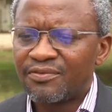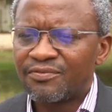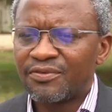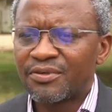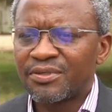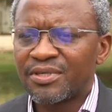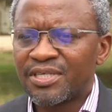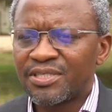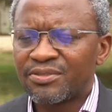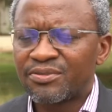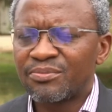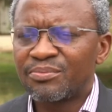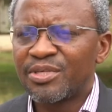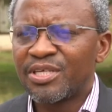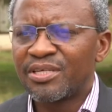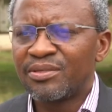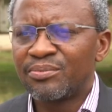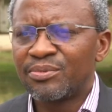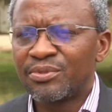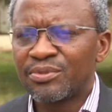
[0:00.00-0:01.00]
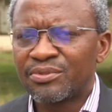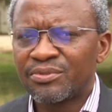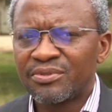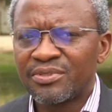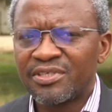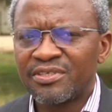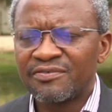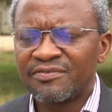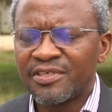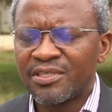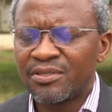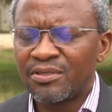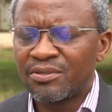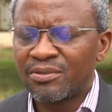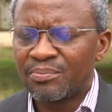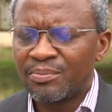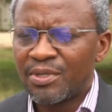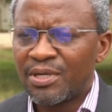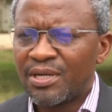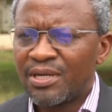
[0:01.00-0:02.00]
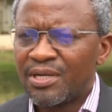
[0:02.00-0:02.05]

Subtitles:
for us to be able to develop